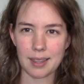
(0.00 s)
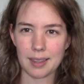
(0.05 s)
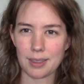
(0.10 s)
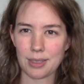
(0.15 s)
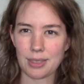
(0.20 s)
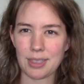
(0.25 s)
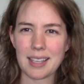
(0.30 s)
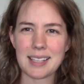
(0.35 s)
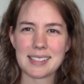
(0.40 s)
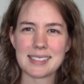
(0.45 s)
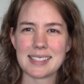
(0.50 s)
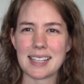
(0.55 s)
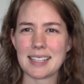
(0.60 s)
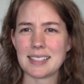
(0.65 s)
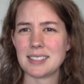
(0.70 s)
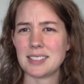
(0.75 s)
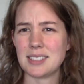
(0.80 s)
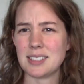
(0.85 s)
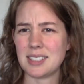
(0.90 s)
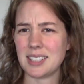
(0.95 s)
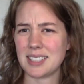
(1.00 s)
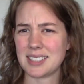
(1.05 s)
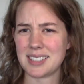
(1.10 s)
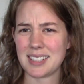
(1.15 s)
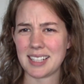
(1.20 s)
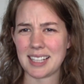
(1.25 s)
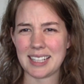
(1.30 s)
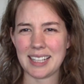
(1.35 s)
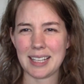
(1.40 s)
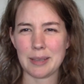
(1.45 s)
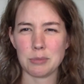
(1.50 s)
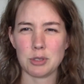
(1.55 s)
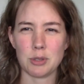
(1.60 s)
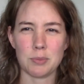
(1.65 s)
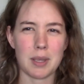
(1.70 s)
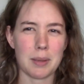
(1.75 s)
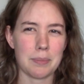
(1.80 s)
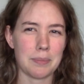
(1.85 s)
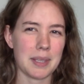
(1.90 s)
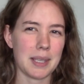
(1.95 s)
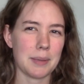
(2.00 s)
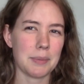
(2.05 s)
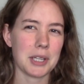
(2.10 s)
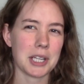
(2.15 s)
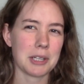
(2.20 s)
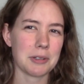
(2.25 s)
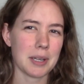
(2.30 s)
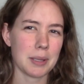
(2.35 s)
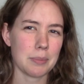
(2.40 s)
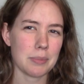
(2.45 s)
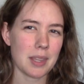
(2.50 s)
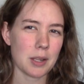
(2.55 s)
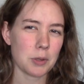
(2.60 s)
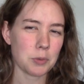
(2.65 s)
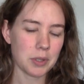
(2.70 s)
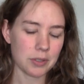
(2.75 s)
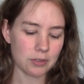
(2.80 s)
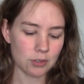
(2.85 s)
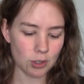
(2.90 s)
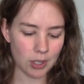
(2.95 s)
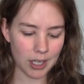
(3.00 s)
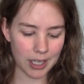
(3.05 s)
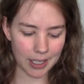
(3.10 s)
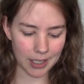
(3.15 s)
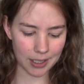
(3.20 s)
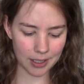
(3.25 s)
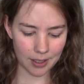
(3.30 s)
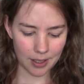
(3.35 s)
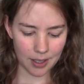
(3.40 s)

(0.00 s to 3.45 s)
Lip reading: things that doesn't claim to be a BB cream that we've tried.